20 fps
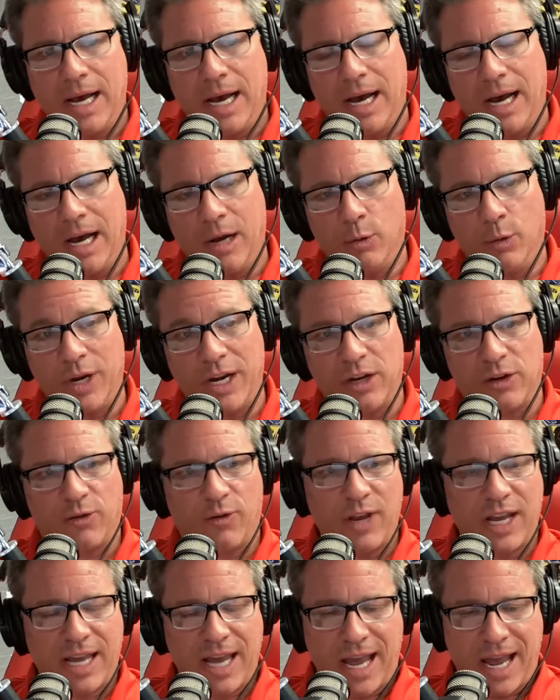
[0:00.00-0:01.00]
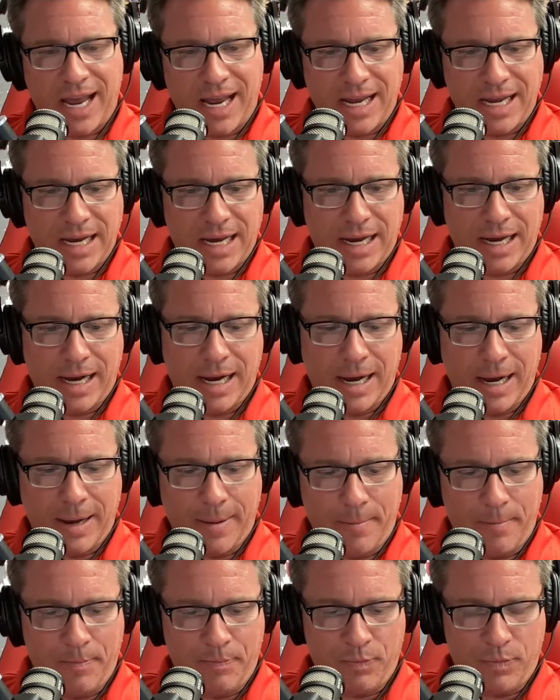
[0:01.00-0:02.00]
Rinus
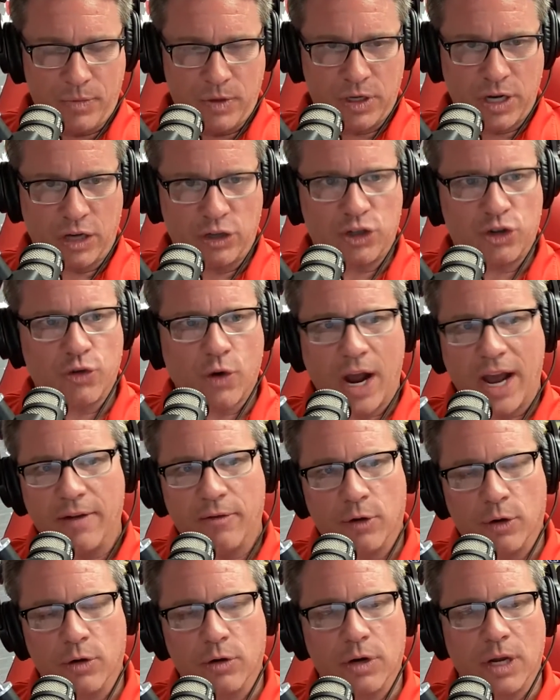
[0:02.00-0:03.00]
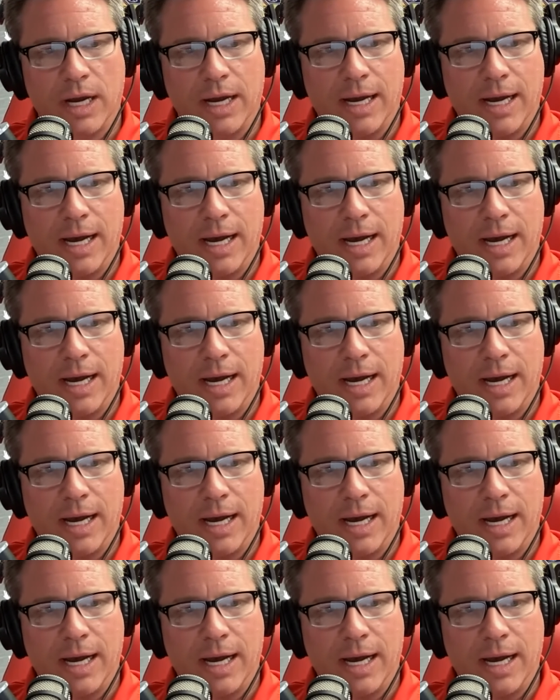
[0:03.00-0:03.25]
VeeKay, Dutch driver,